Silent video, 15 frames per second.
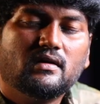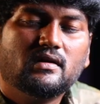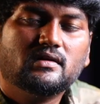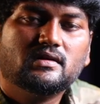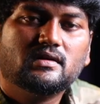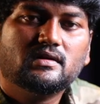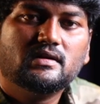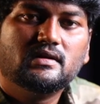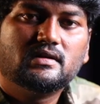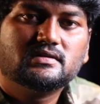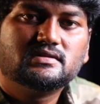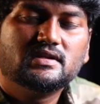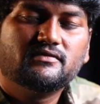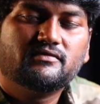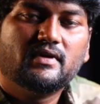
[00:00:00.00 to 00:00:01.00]
Another
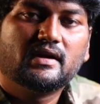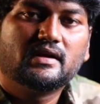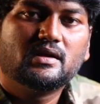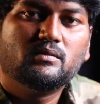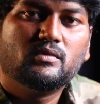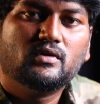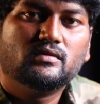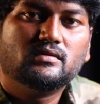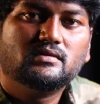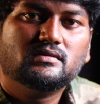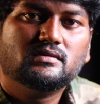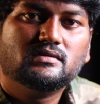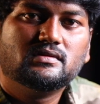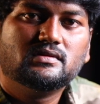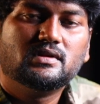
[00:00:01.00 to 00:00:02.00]
interesting fact about
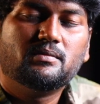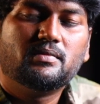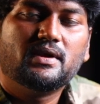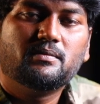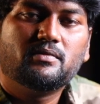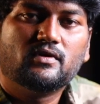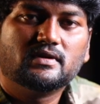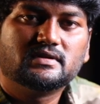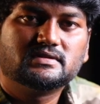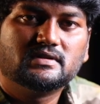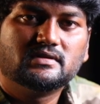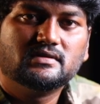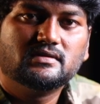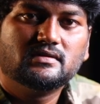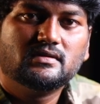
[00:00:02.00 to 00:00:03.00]
the
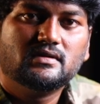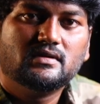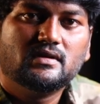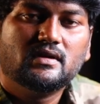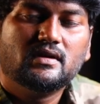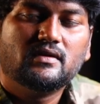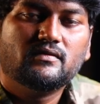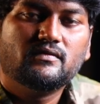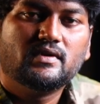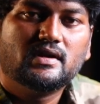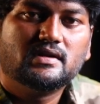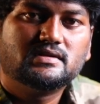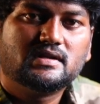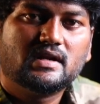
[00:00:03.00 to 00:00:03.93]
pre-production, we have